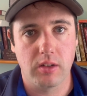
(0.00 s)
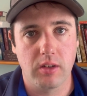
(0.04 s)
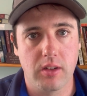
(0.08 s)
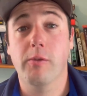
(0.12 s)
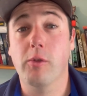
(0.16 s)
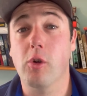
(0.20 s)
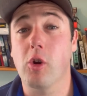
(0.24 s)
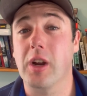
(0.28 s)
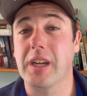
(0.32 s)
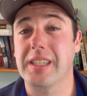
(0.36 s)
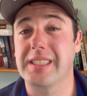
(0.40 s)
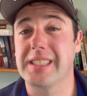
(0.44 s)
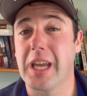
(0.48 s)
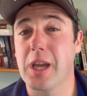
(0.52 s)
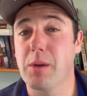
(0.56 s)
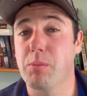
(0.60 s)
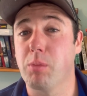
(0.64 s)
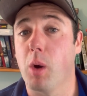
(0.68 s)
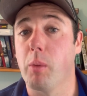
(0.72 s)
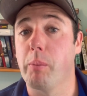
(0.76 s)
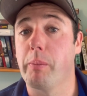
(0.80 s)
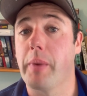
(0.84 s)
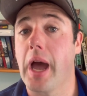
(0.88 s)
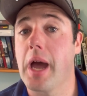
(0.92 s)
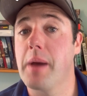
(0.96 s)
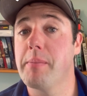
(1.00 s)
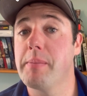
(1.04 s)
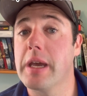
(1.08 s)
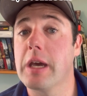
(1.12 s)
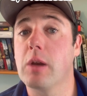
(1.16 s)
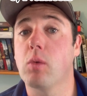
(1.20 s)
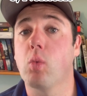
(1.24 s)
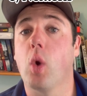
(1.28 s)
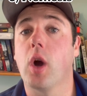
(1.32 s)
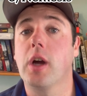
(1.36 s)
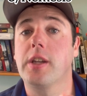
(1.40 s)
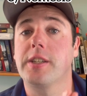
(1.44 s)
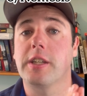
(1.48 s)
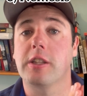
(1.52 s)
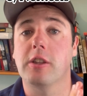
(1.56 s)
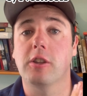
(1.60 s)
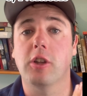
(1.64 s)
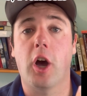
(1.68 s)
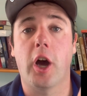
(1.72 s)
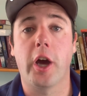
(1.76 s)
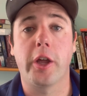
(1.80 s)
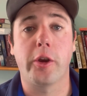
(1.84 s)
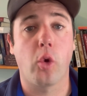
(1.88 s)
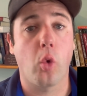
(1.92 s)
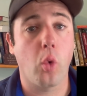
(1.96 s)
For example, Batman wanting
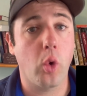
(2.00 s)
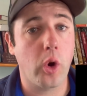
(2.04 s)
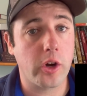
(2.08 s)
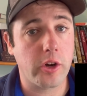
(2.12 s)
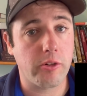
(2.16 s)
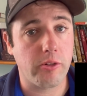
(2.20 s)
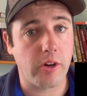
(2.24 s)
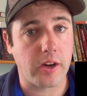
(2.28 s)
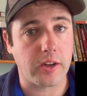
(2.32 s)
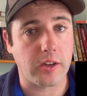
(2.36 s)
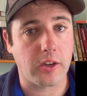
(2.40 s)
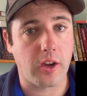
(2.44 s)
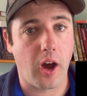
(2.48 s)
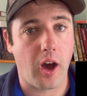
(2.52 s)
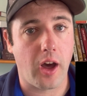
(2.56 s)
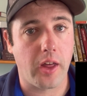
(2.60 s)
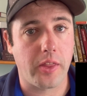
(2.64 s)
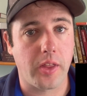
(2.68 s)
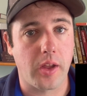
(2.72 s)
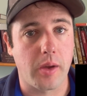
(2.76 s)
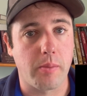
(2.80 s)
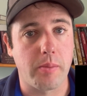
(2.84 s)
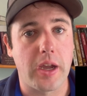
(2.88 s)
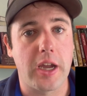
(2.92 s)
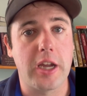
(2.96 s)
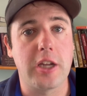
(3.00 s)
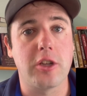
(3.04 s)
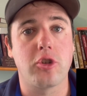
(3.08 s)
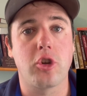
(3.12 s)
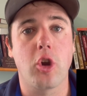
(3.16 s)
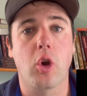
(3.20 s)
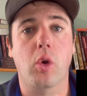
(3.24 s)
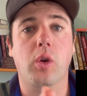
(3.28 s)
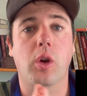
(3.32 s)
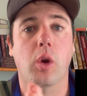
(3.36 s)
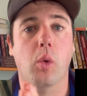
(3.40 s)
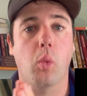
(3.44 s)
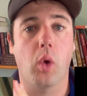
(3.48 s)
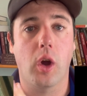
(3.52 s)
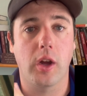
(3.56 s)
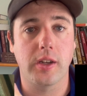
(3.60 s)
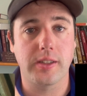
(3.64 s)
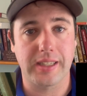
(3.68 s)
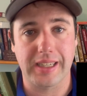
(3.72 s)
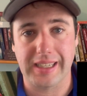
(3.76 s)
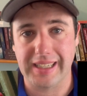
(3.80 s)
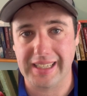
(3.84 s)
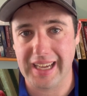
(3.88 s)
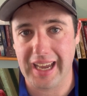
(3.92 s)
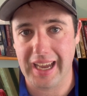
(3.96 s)
law and order in Gotham and Joker
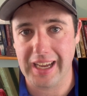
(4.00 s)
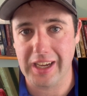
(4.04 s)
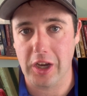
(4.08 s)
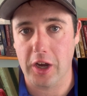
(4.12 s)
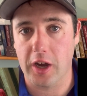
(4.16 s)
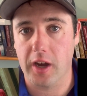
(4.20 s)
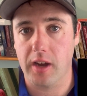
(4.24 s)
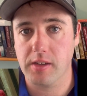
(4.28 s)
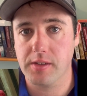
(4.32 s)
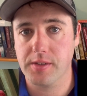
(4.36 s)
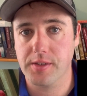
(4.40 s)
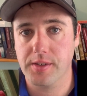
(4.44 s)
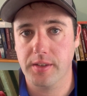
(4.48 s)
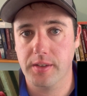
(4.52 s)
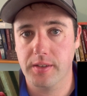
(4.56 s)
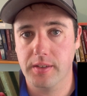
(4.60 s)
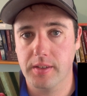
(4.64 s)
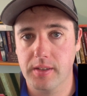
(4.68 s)
wanting chaos.